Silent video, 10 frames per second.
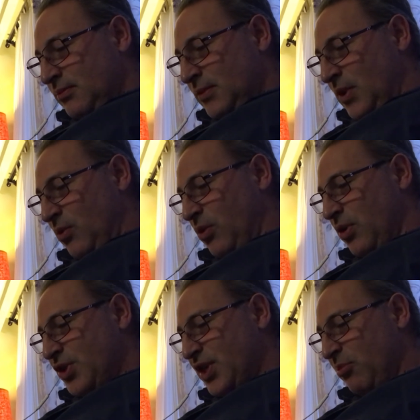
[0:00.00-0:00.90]
A war
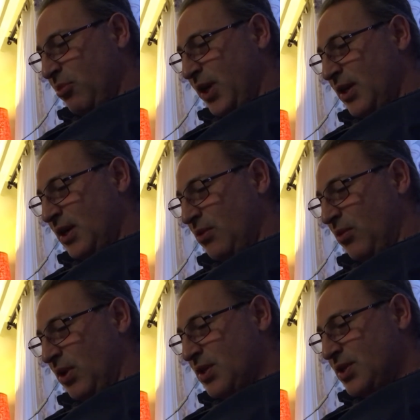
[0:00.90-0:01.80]
shall break out
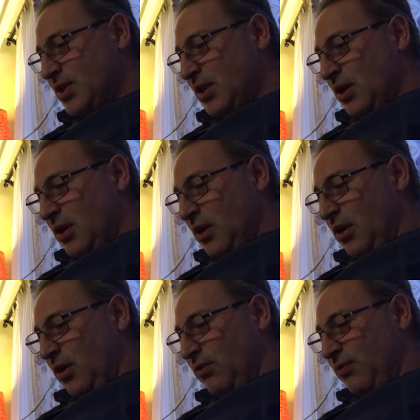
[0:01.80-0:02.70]
once
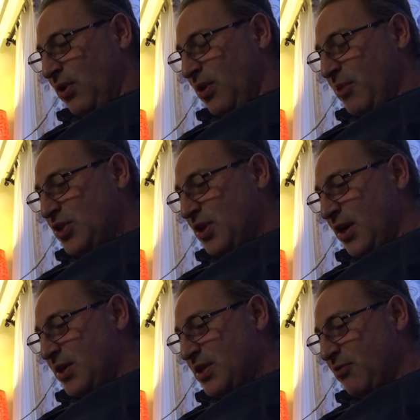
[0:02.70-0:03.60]
all foreign
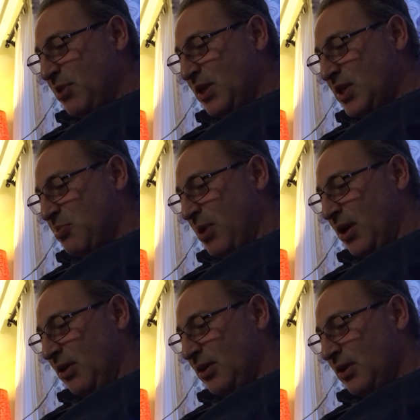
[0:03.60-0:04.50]
missionaries have been
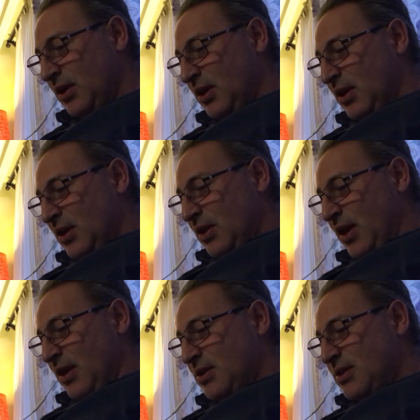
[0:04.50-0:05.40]
expelled.
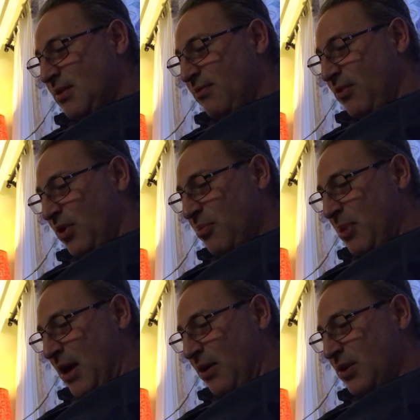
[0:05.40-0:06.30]
Then some foreign
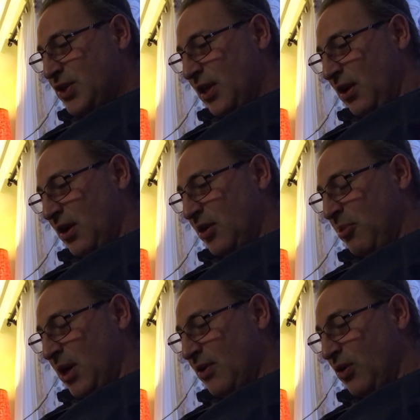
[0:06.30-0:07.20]
powers shall
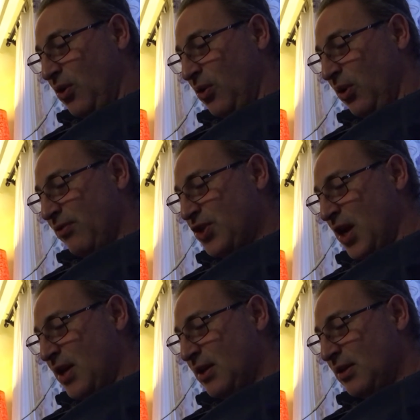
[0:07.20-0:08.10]
occupy the whole of
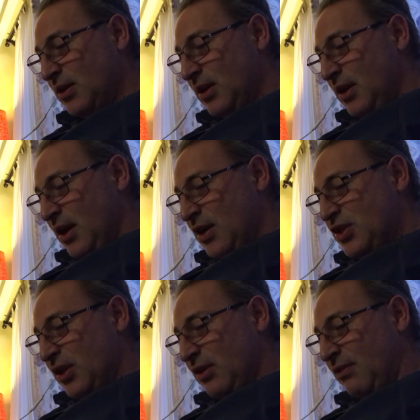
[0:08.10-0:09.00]
China and
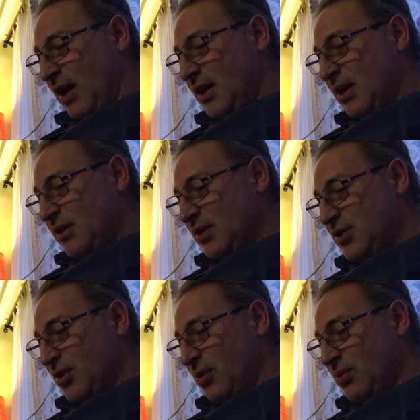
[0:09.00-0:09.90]
shall divide it into
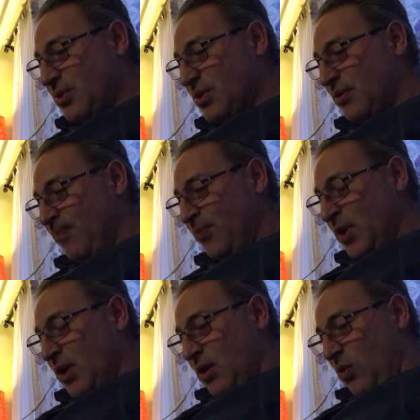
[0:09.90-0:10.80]
zones.
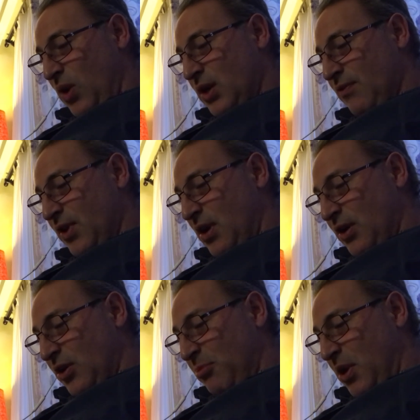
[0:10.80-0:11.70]
One of the
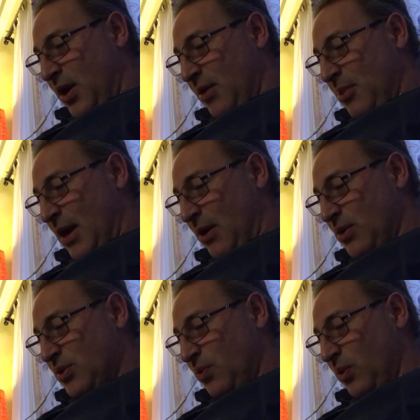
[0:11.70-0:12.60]
occupying
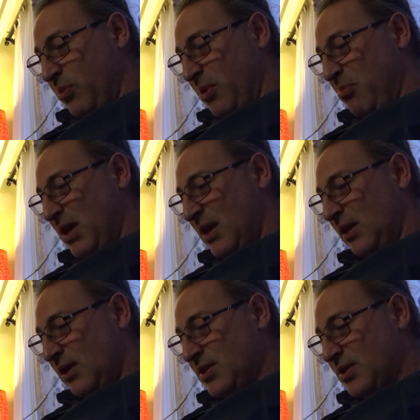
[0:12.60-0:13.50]
powers will be
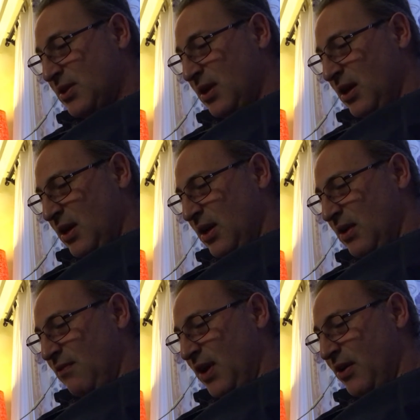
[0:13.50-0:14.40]
pitiless
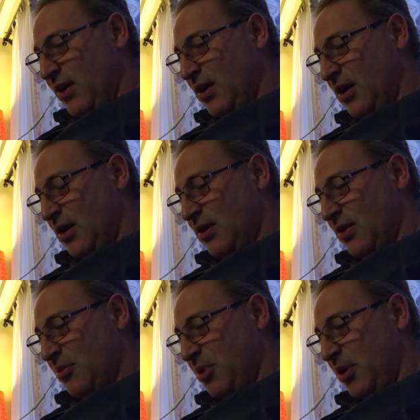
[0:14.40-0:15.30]
and very hard on
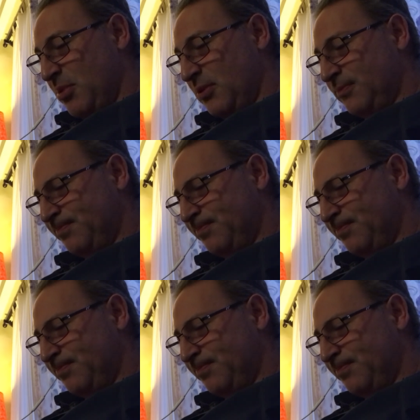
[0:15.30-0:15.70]
the people.